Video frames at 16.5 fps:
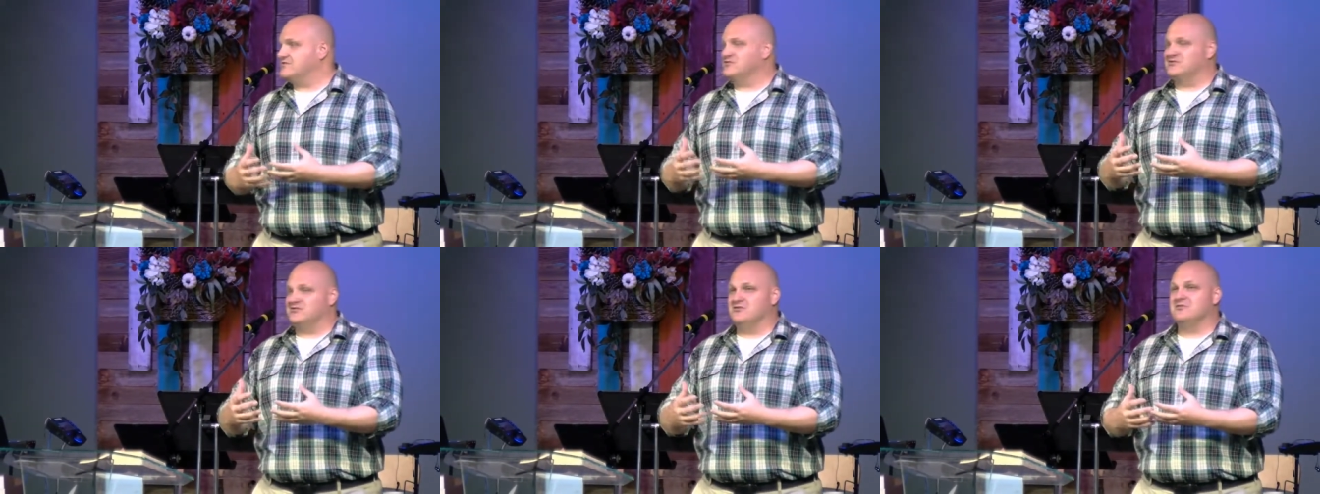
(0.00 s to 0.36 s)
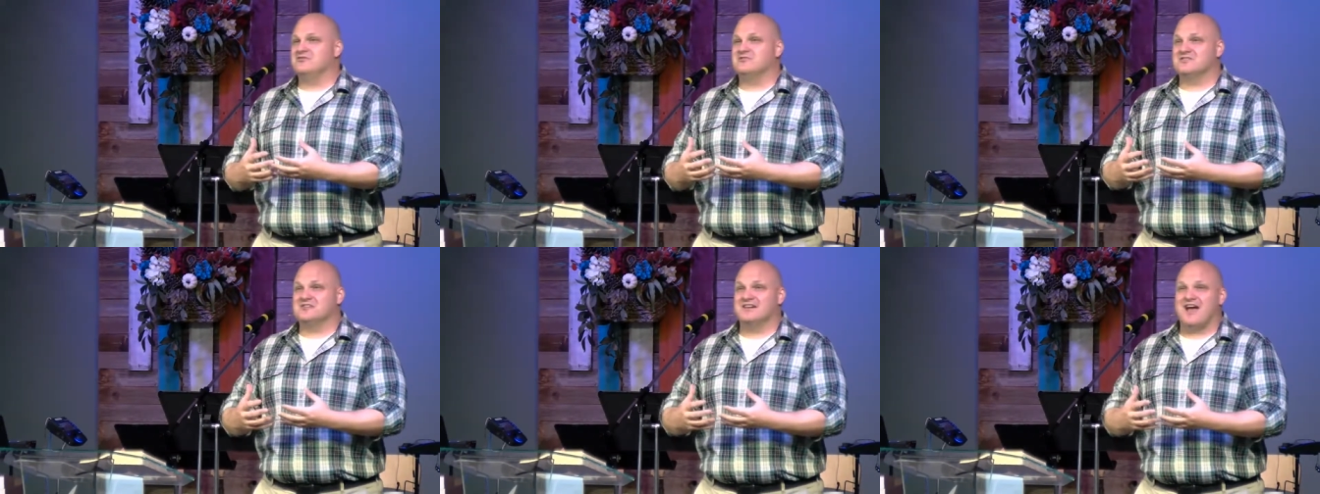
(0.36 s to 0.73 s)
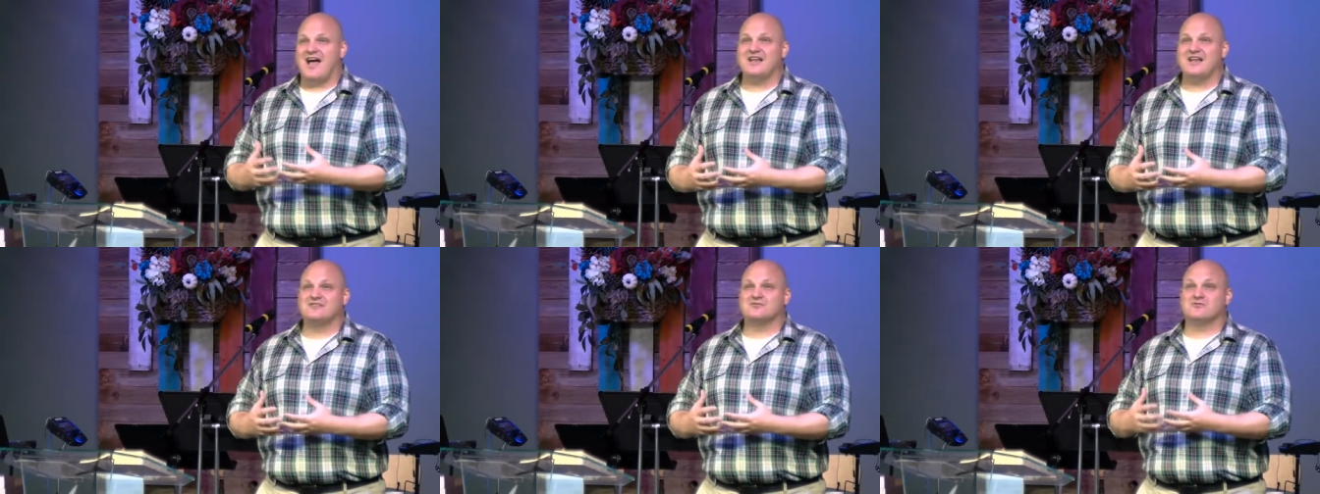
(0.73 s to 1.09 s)
juniors in
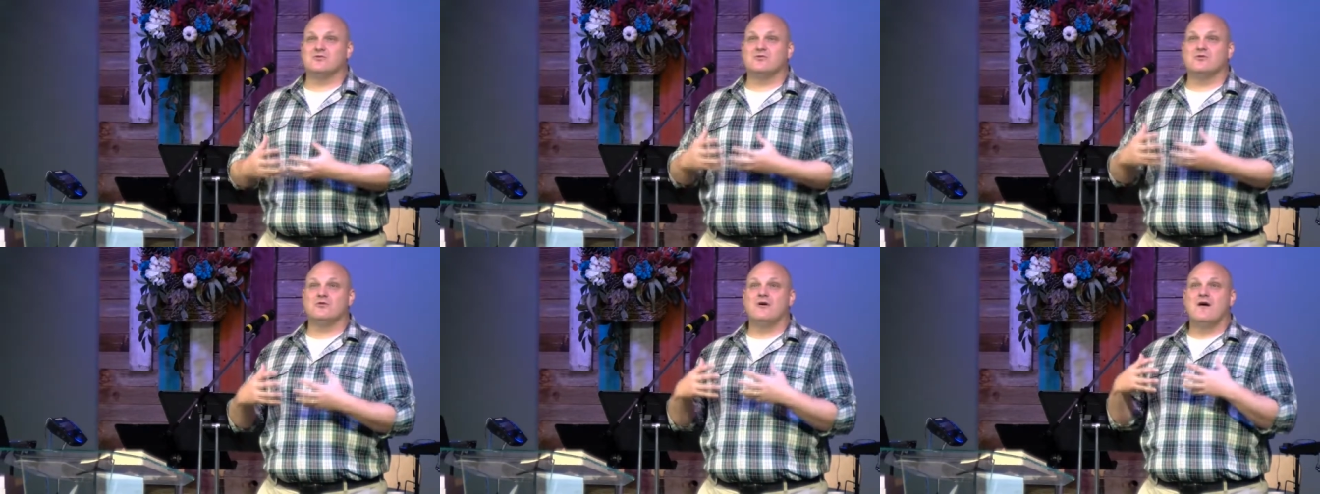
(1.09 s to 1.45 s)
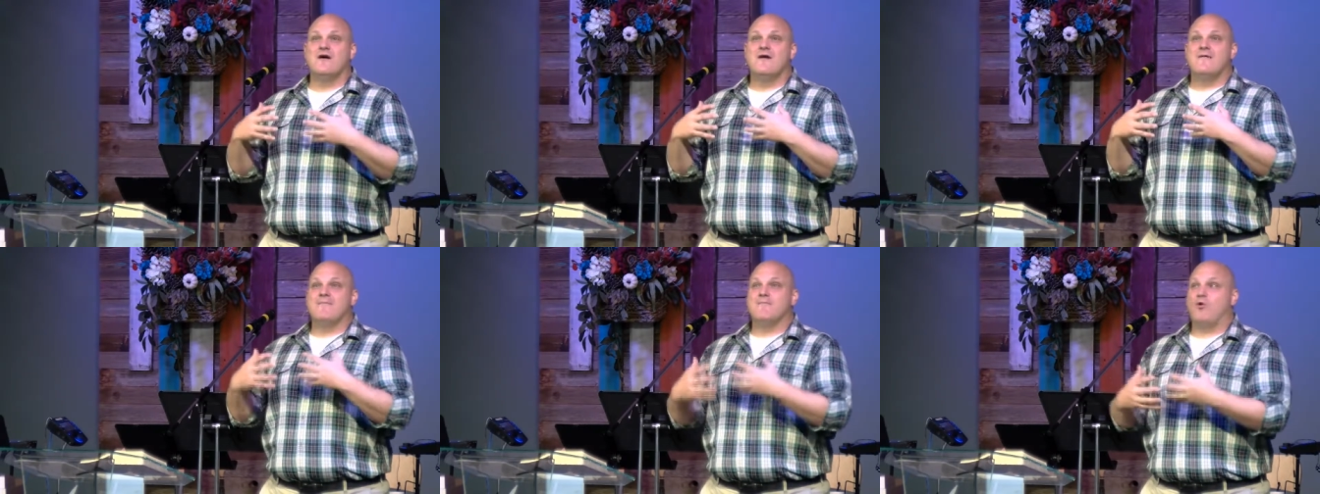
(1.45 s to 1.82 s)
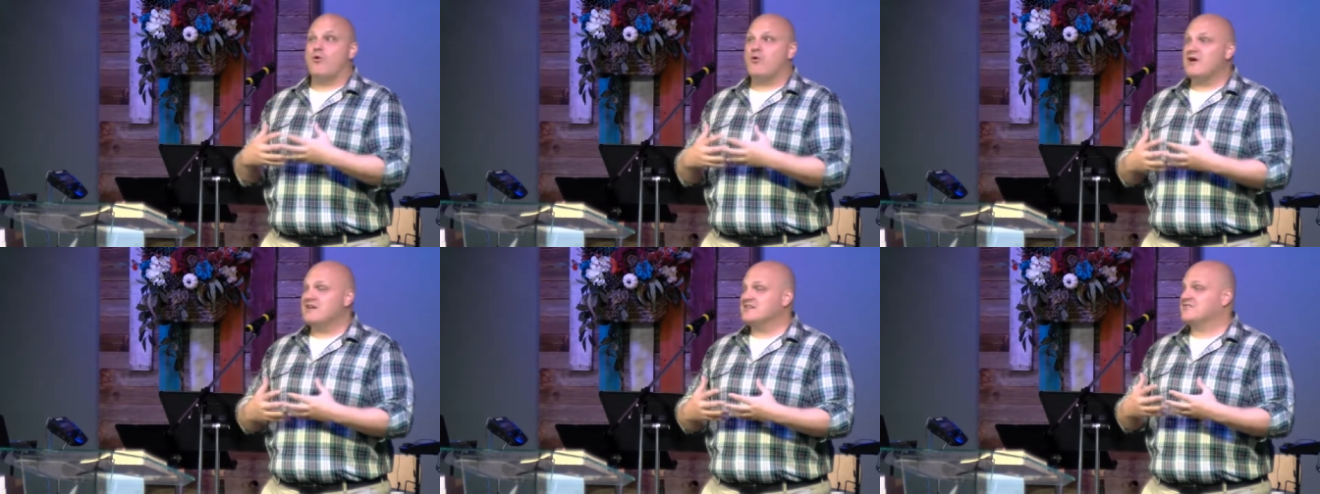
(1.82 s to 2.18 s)
high school
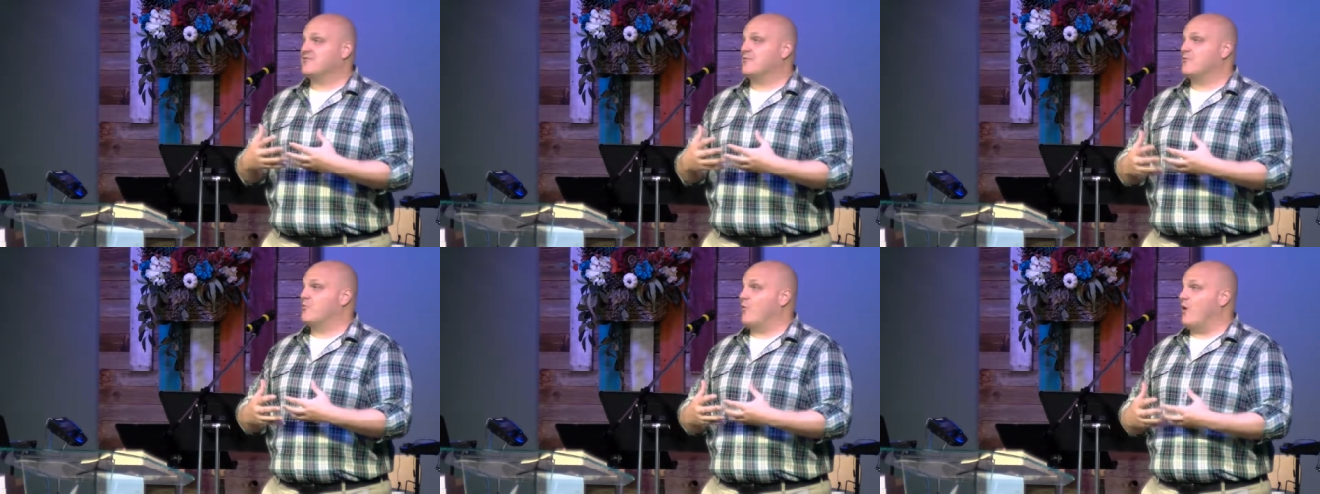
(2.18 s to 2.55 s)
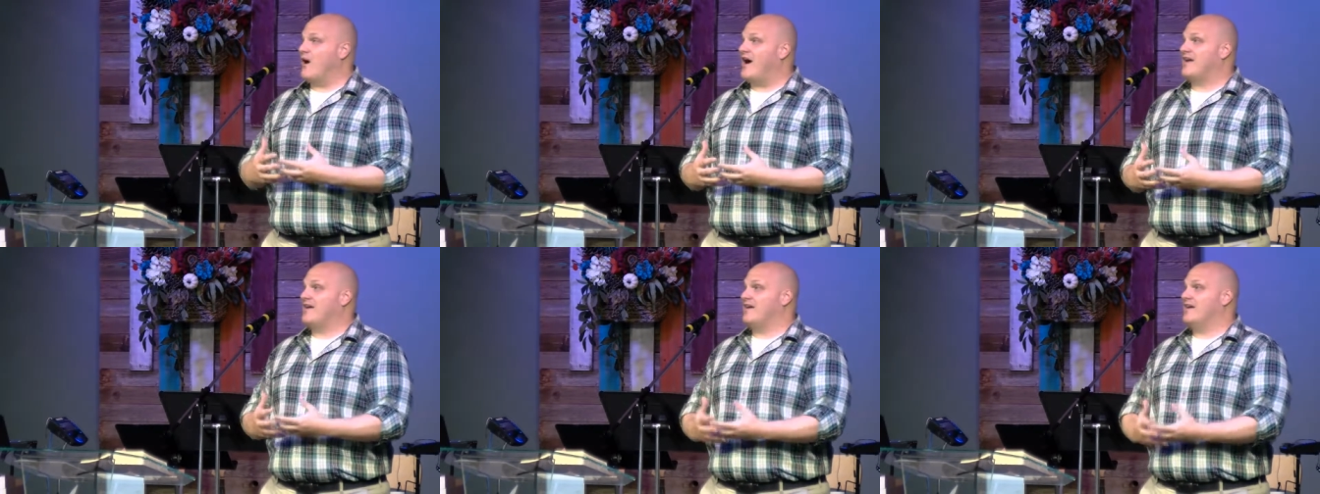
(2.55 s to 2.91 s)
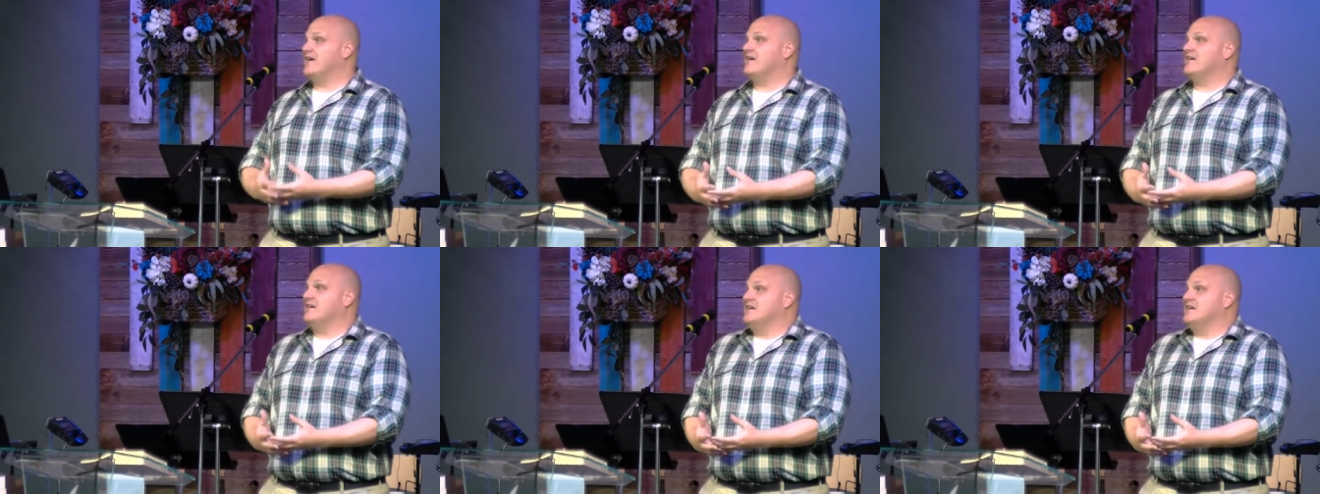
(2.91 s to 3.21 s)
boys from Guada,